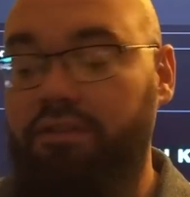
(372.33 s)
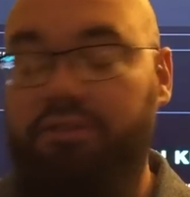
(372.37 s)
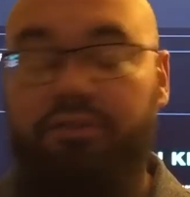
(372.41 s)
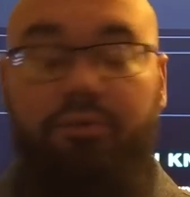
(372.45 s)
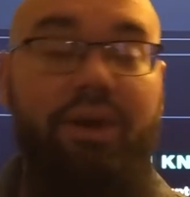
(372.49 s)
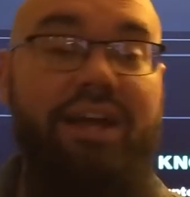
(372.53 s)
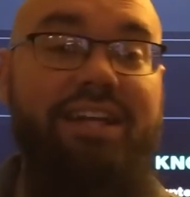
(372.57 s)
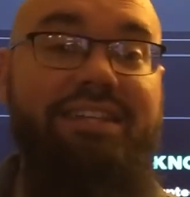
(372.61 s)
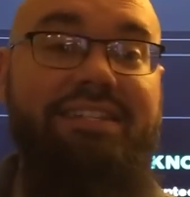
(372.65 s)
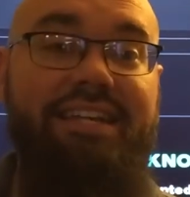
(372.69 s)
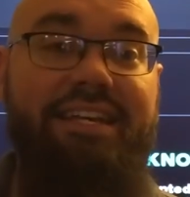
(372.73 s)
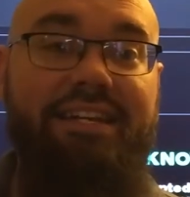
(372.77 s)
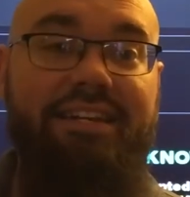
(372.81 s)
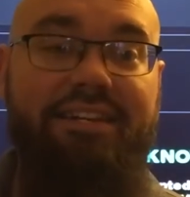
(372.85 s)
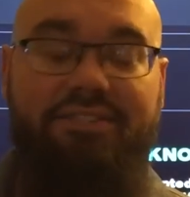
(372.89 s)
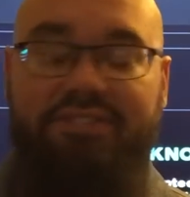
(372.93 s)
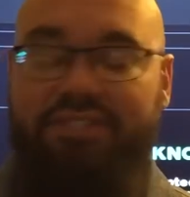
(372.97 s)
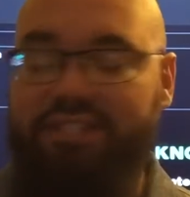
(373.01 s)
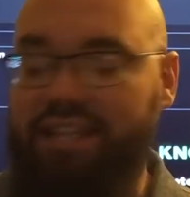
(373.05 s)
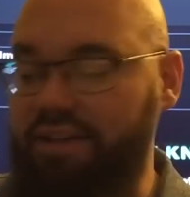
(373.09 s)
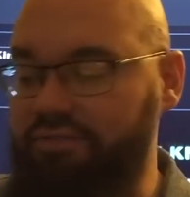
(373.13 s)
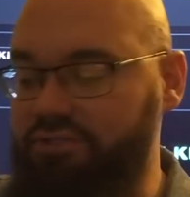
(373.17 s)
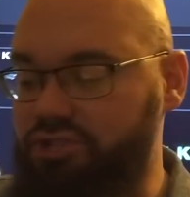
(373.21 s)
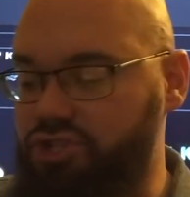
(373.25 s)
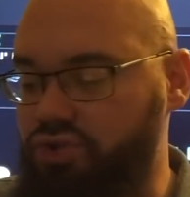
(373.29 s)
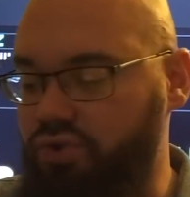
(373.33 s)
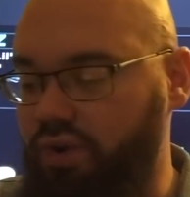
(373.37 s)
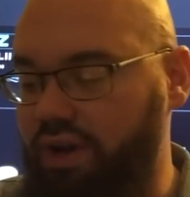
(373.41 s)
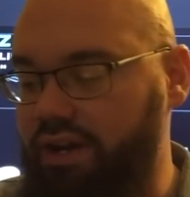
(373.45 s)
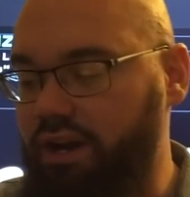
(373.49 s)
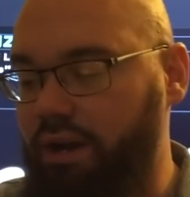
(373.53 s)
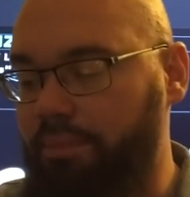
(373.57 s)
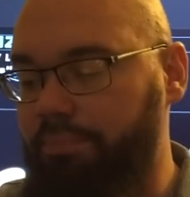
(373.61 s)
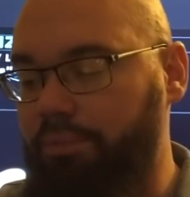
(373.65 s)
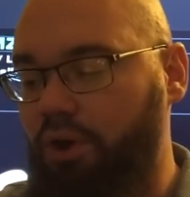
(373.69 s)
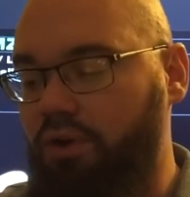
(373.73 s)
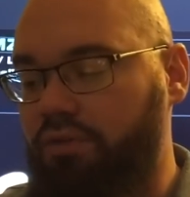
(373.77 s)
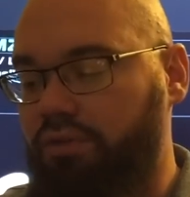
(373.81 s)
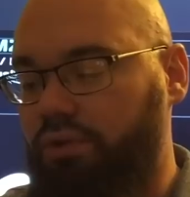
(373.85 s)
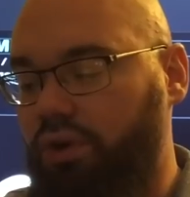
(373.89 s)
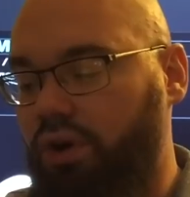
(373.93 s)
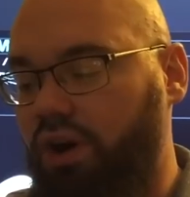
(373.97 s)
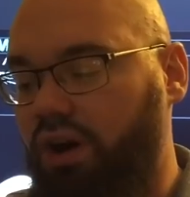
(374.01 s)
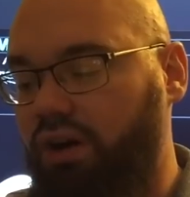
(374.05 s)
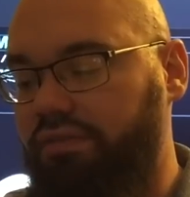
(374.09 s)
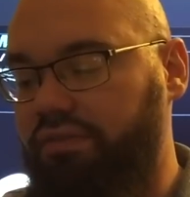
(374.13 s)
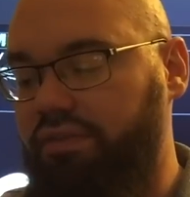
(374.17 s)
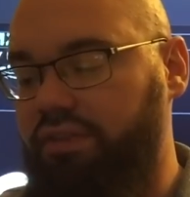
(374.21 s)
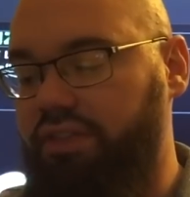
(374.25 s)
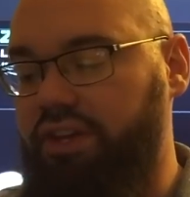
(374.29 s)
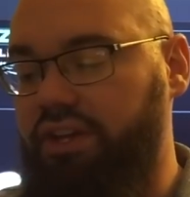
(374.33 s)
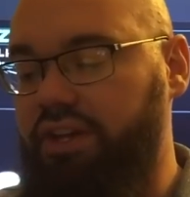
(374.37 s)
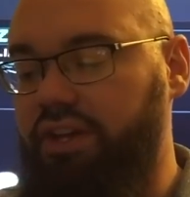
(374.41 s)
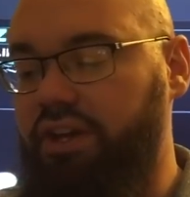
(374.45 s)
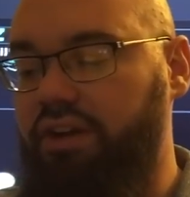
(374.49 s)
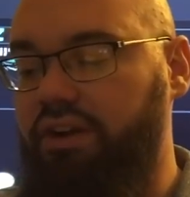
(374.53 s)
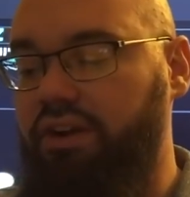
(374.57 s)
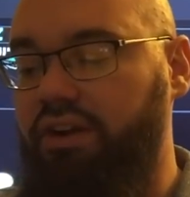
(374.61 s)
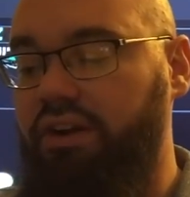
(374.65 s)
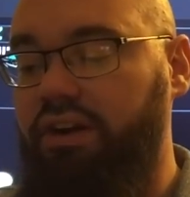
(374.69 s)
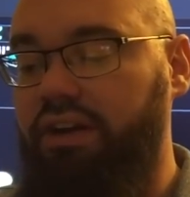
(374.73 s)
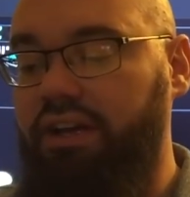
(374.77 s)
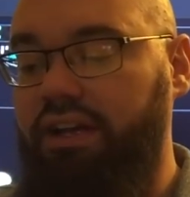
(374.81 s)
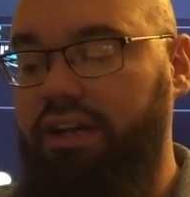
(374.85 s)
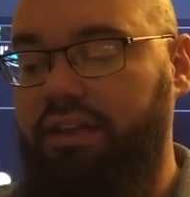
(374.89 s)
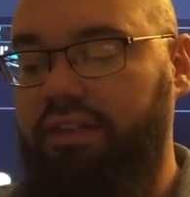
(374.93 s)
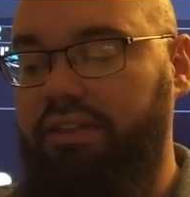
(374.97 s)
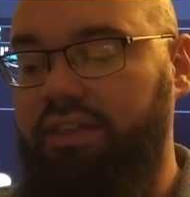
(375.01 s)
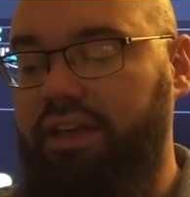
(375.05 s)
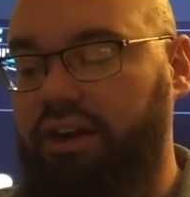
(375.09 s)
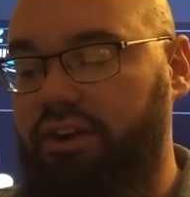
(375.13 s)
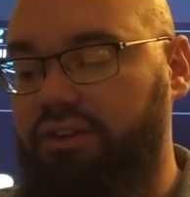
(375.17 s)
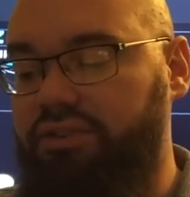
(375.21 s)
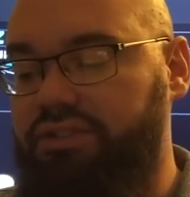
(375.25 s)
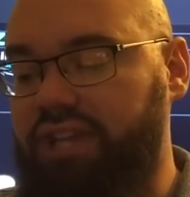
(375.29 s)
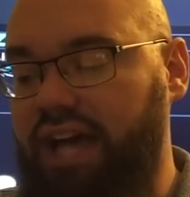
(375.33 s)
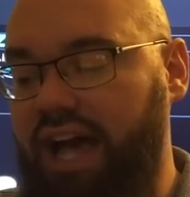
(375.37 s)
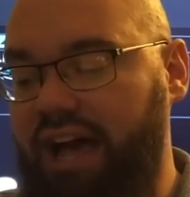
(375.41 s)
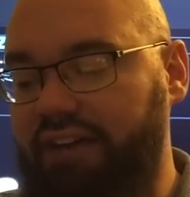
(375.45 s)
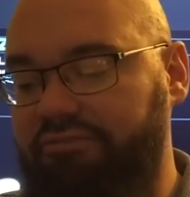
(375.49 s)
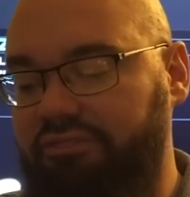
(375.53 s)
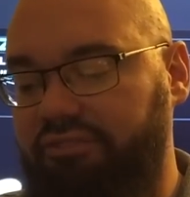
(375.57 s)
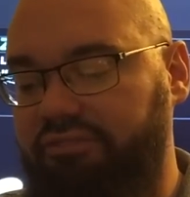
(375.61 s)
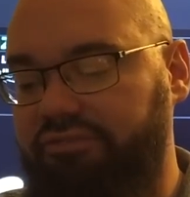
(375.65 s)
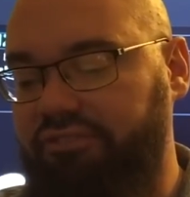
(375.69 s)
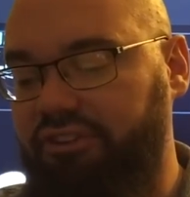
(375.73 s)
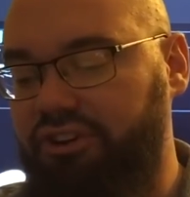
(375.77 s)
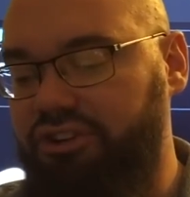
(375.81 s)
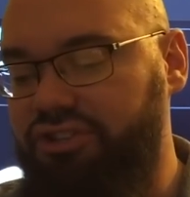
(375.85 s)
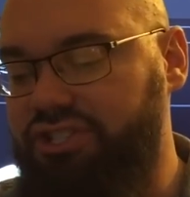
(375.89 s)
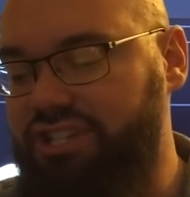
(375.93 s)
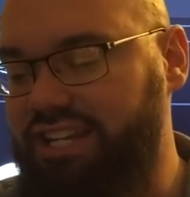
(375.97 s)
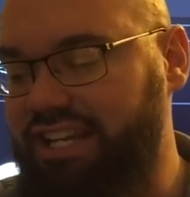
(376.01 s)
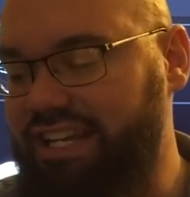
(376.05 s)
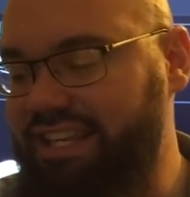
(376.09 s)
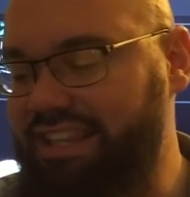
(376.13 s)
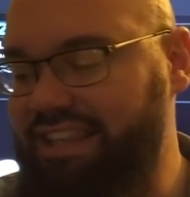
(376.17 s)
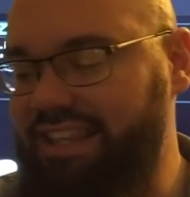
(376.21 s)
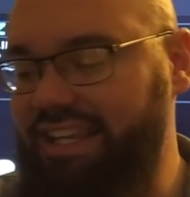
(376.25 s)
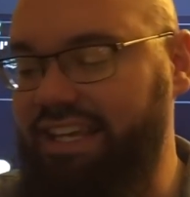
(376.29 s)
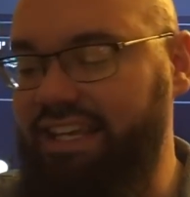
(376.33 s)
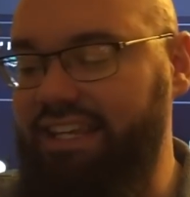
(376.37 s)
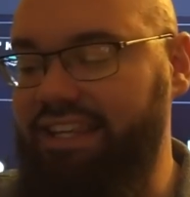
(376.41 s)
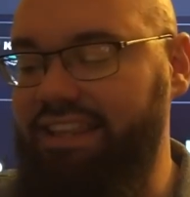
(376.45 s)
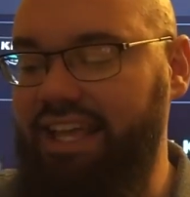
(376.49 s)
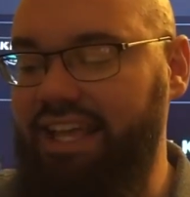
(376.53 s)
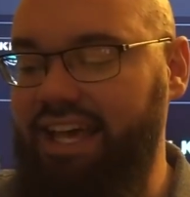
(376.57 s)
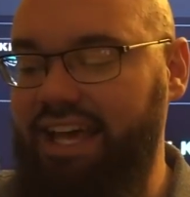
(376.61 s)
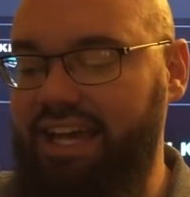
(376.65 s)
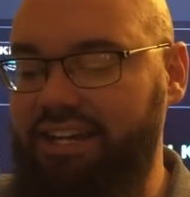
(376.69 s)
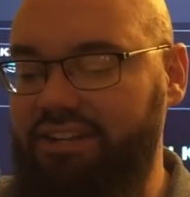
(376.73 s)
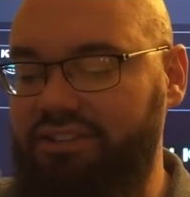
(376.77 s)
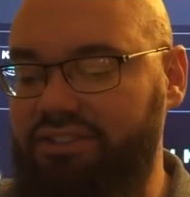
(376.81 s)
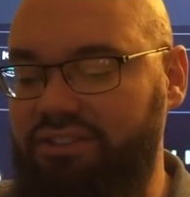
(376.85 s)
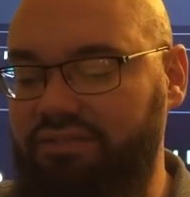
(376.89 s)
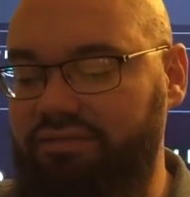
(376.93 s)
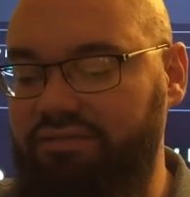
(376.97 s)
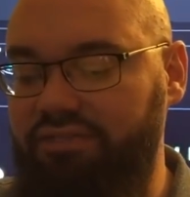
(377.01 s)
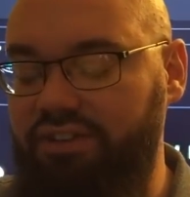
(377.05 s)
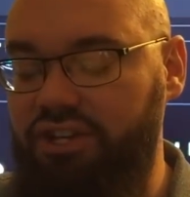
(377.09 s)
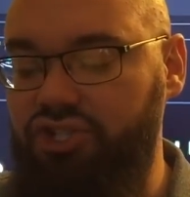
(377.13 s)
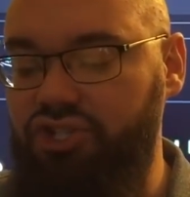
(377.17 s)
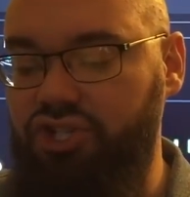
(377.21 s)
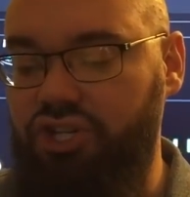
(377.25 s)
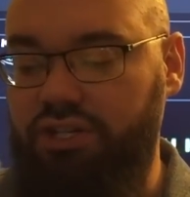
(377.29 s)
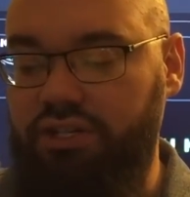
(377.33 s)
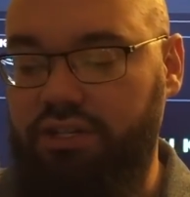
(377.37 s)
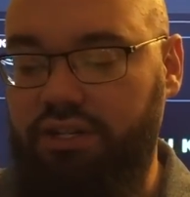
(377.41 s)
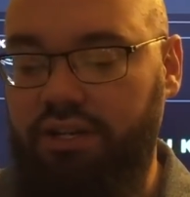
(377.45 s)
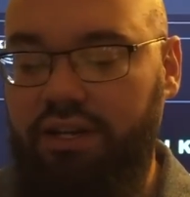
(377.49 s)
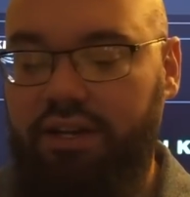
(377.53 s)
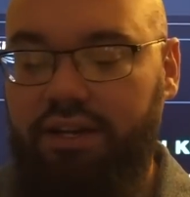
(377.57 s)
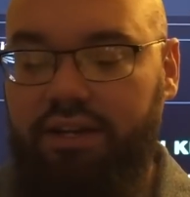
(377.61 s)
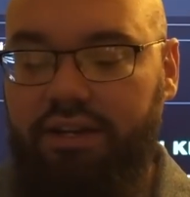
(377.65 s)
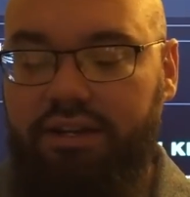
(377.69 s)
They're 18-7 straight up overall for the year, and they are tied for first in the Atlantic Division.